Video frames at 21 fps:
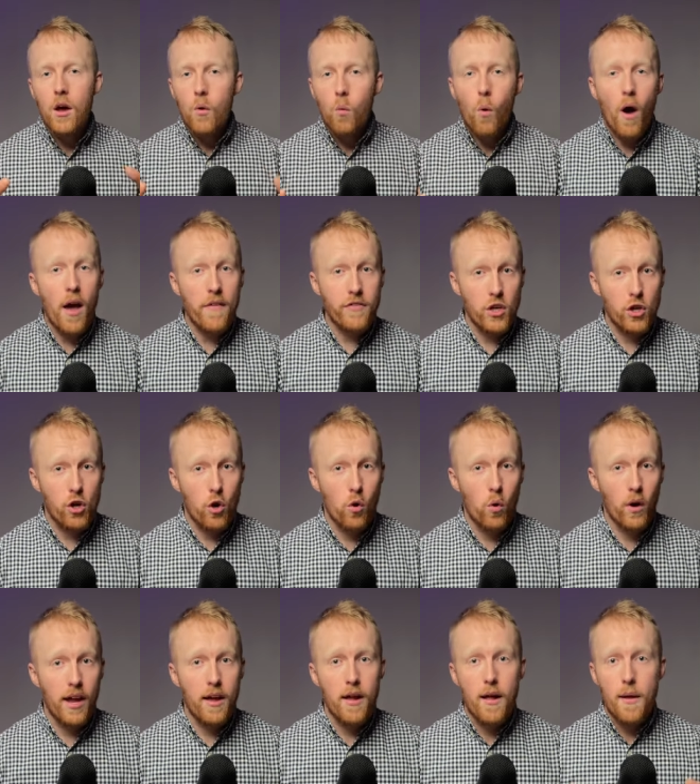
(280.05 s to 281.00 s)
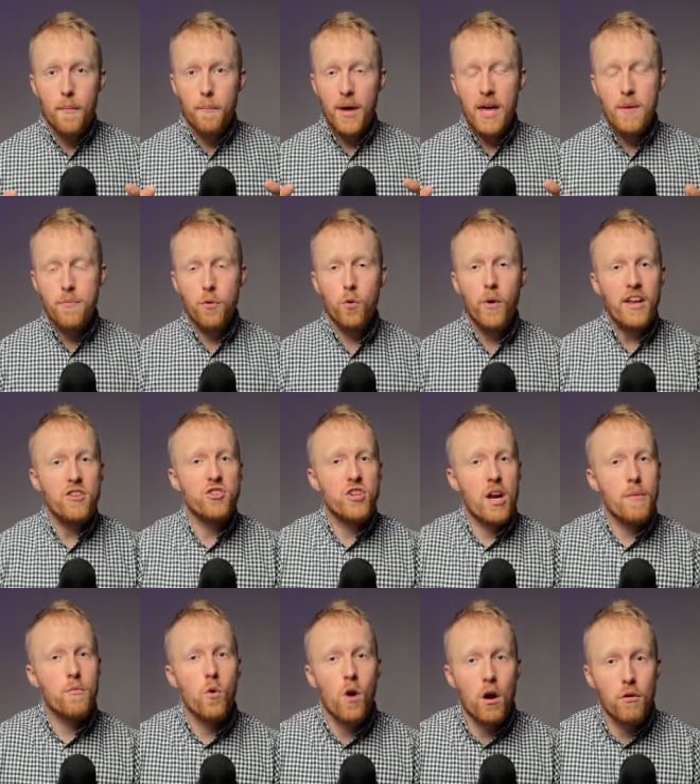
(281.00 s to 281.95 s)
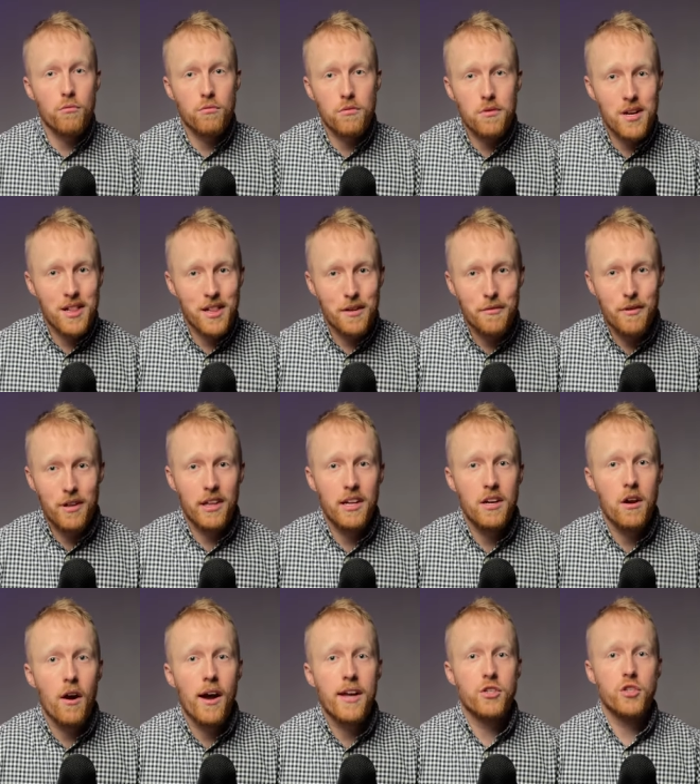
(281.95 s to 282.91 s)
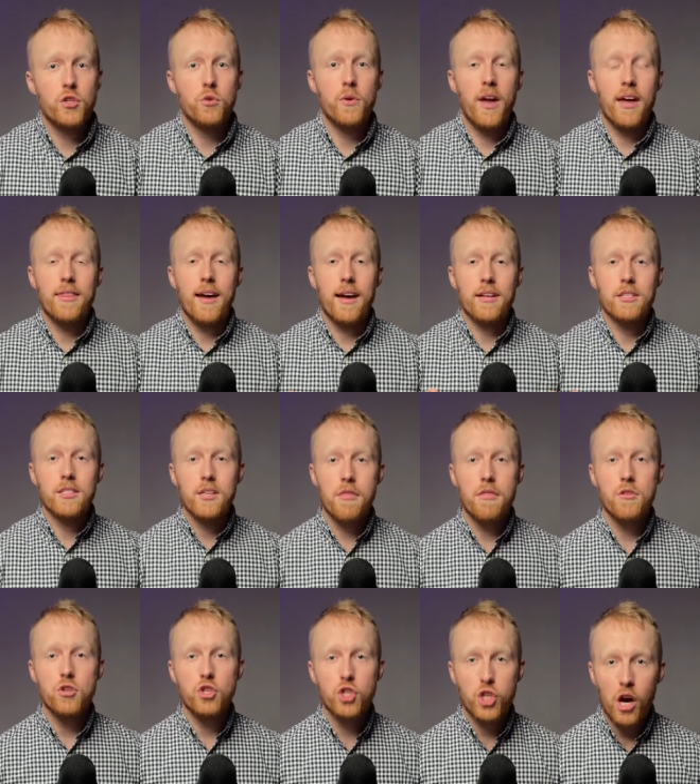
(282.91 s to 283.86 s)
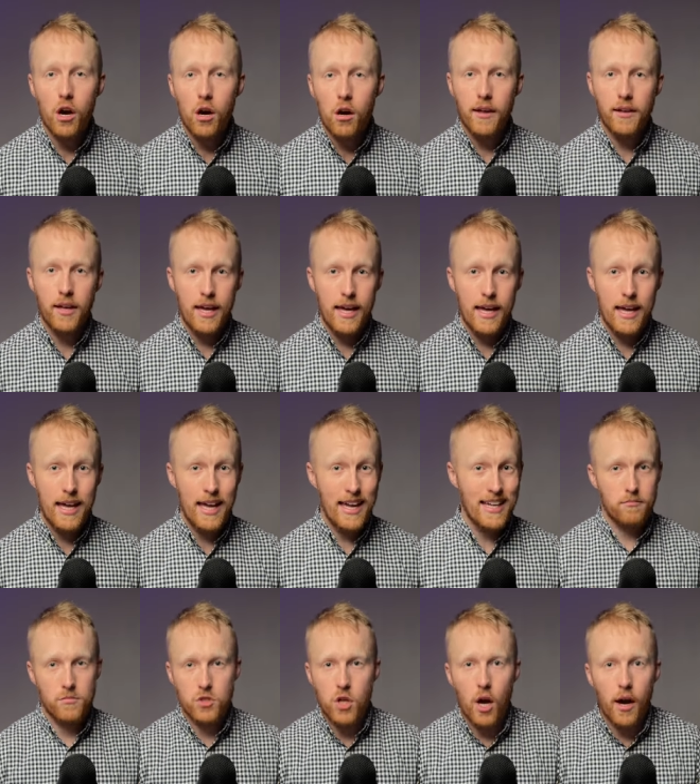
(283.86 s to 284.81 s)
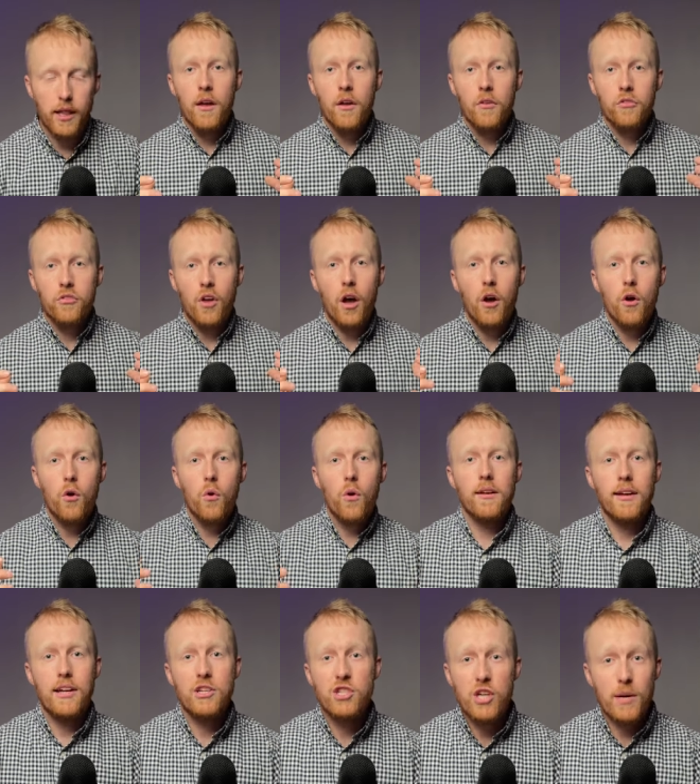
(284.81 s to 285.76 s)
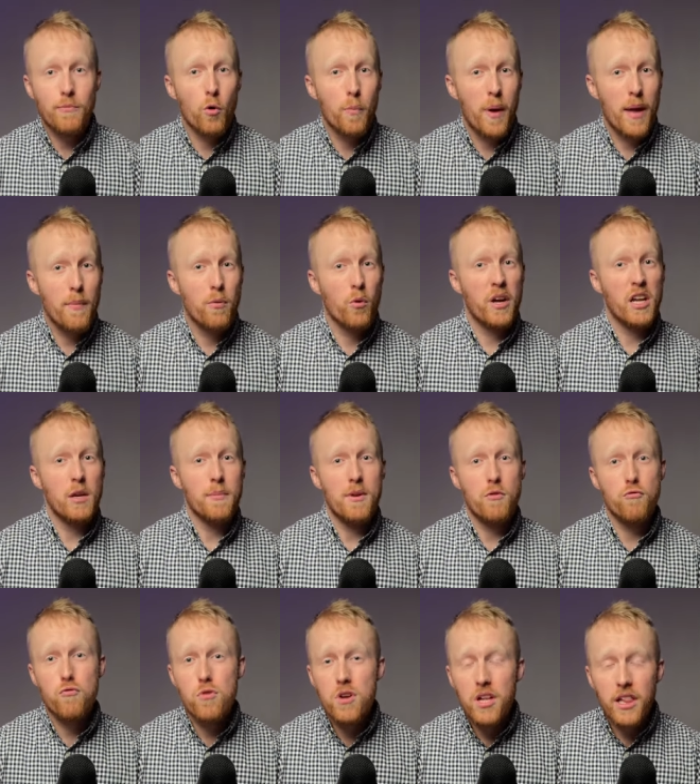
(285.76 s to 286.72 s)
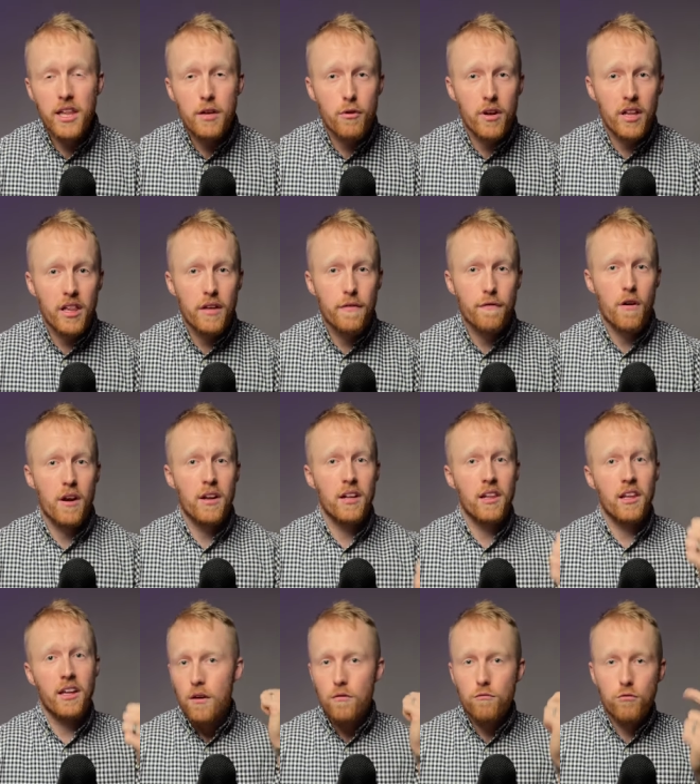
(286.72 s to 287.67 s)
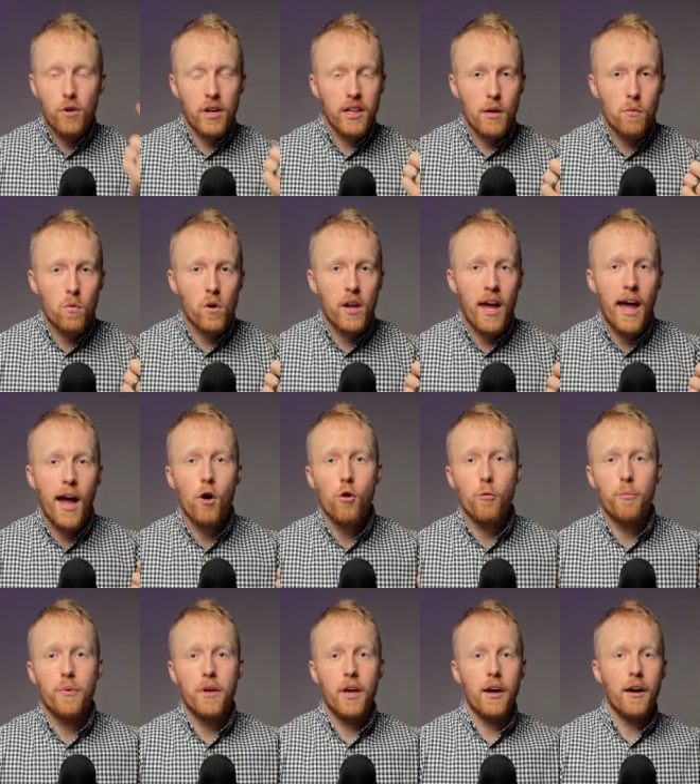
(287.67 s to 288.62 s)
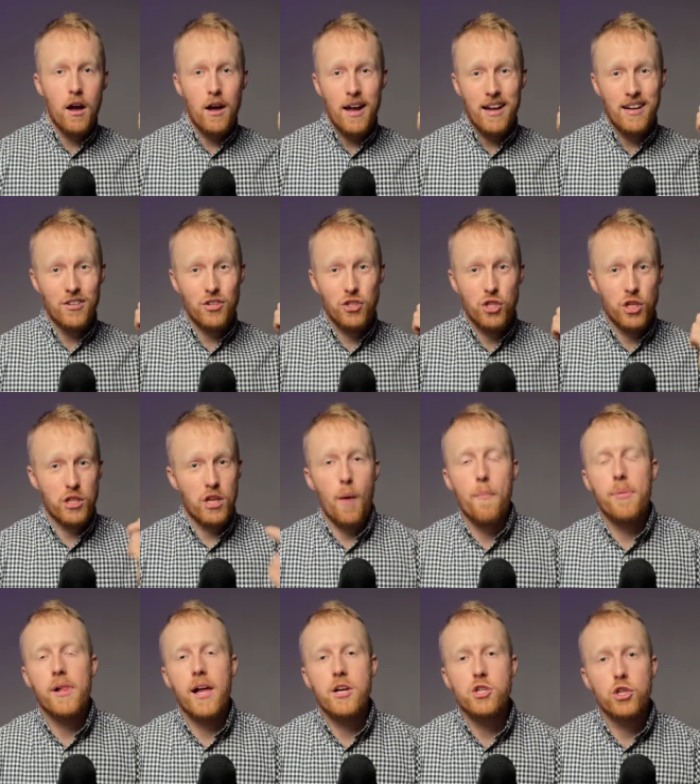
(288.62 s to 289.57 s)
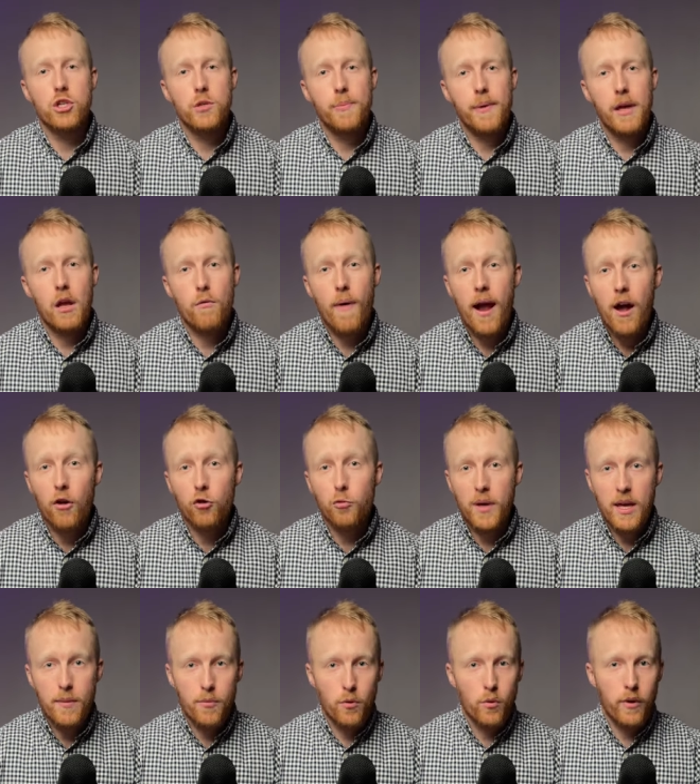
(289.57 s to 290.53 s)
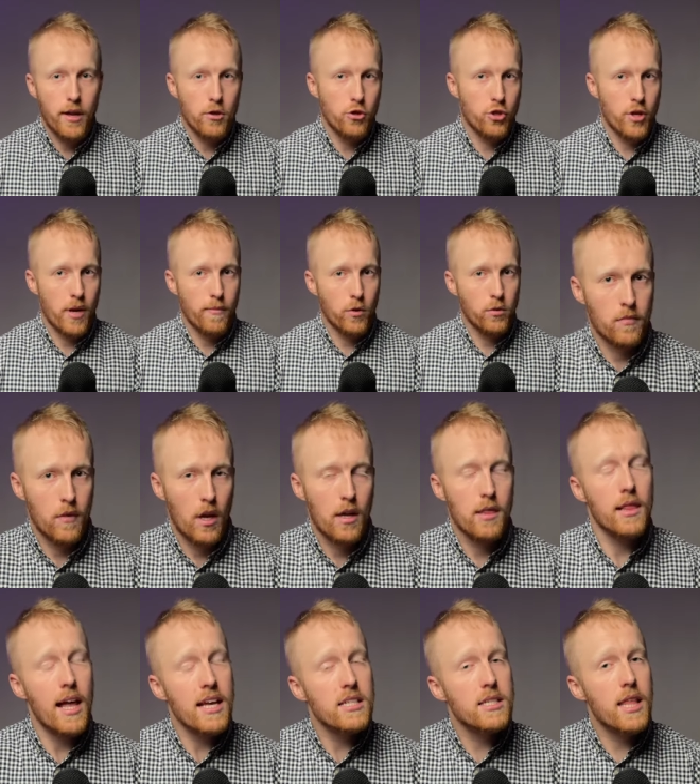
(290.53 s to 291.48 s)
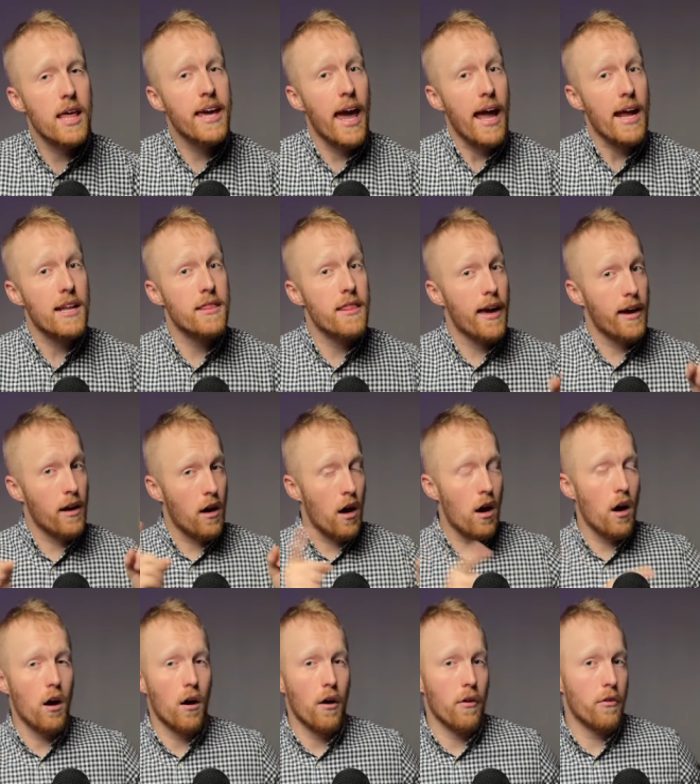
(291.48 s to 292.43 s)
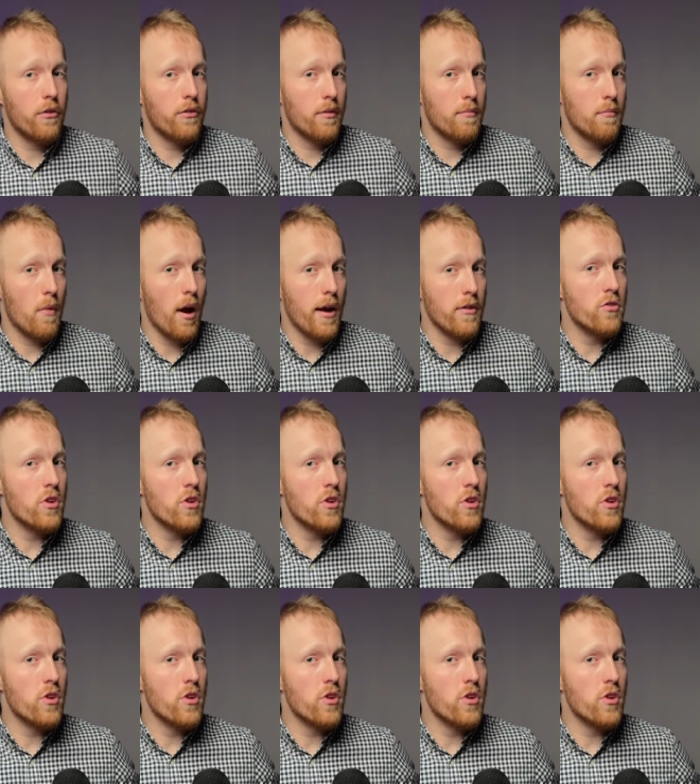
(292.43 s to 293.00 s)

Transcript: Whatever you call it, People in general are really, really nice. You get that southern charm here in Tyler. So in general, people are going to be really, really friendly, really want to help you. And it's just a pleasure to be around people in general, unless they get in their cars, mind you.